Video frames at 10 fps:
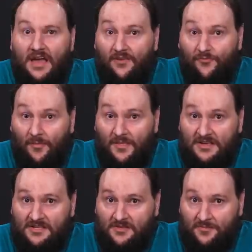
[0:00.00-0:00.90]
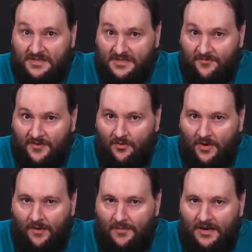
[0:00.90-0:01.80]
And from these specific
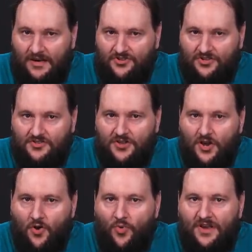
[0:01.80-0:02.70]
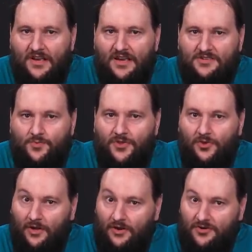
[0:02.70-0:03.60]
recommendations, we can guess why
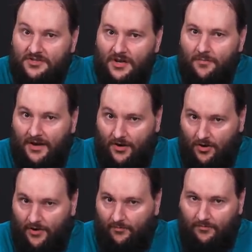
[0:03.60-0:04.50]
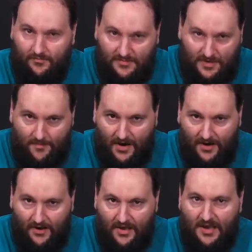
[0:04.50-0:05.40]
the letter is signed by current,
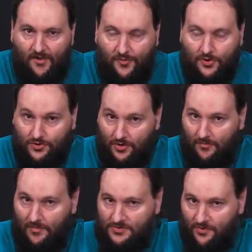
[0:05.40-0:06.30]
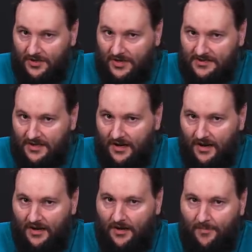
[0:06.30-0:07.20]
DeepMind, and future, Musk with
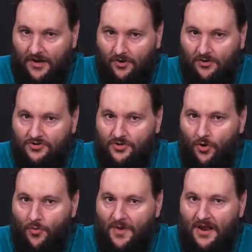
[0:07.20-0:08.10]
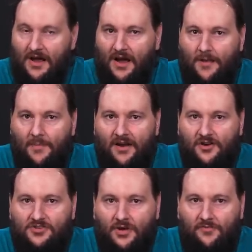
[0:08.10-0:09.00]
XAI, competitors, OpenAI and
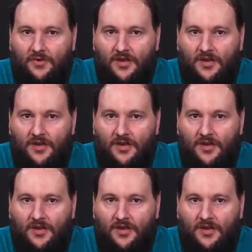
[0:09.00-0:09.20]
Microsoft,